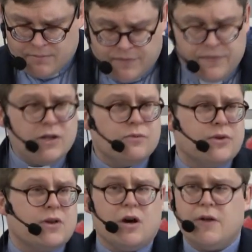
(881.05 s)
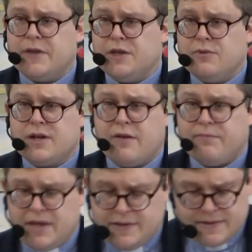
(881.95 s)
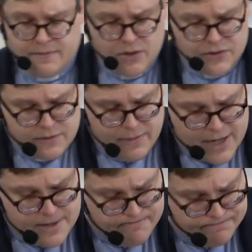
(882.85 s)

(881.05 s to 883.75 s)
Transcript: Be filled with God that you would have peace amongst men.